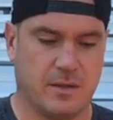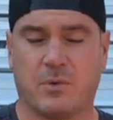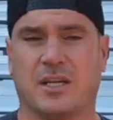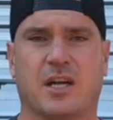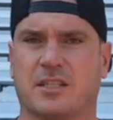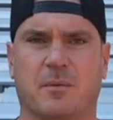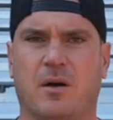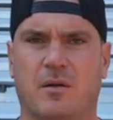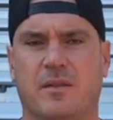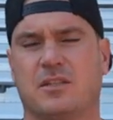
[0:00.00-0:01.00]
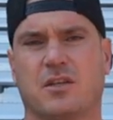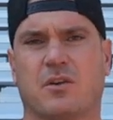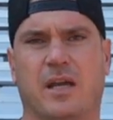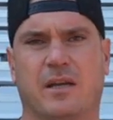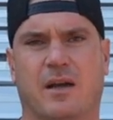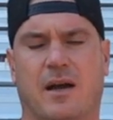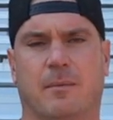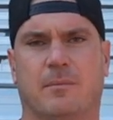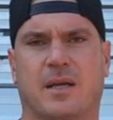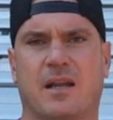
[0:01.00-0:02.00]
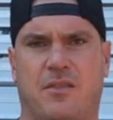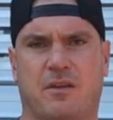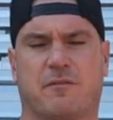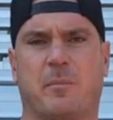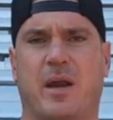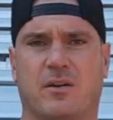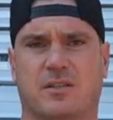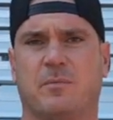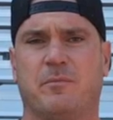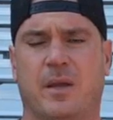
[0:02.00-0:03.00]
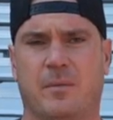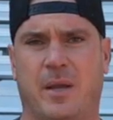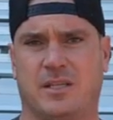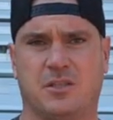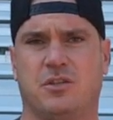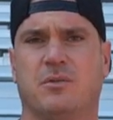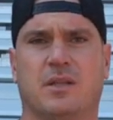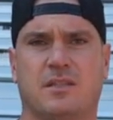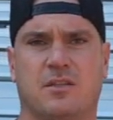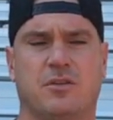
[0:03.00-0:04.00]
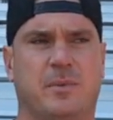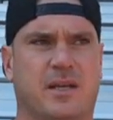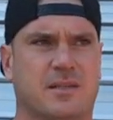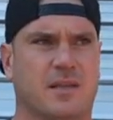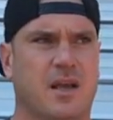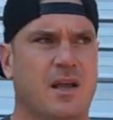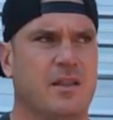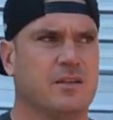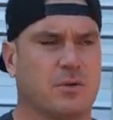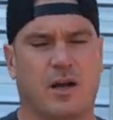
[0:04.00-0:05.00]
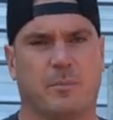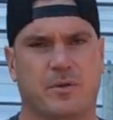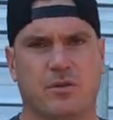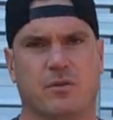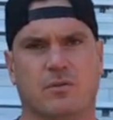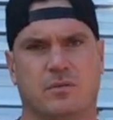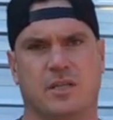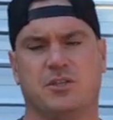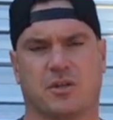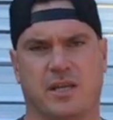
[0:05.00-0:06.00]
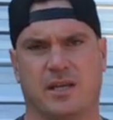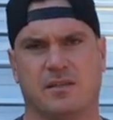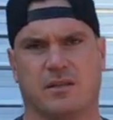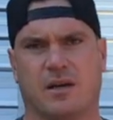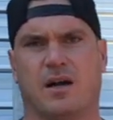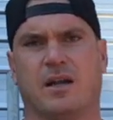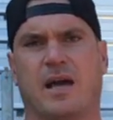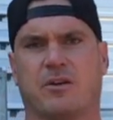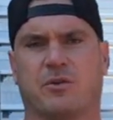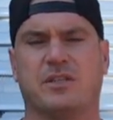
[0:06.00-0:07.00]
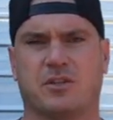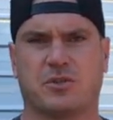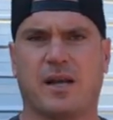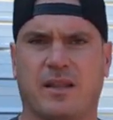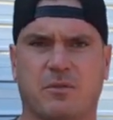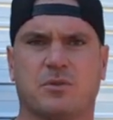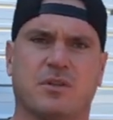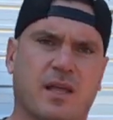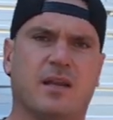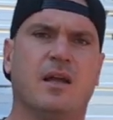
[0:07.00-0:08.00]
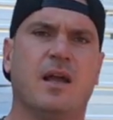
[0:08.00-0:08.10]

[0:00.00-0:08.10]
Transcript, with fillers: when I talk to, and this is a great kind of thing for parents to pay attention to and listen to, because this will help you teach your kids on how to increase their stride length, which would then